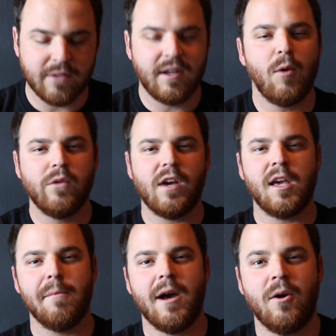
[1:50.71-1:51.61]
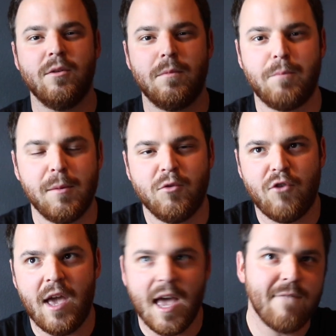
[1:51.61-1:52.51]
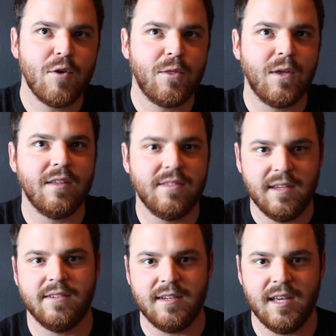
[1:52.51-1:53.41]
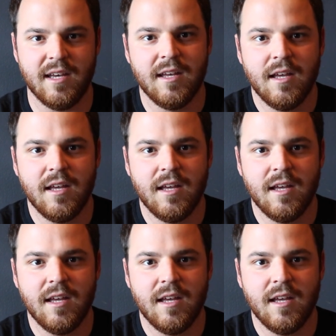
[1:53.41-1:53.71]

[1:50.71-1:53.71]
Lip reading: Today we're talking about pretty much everything Disney.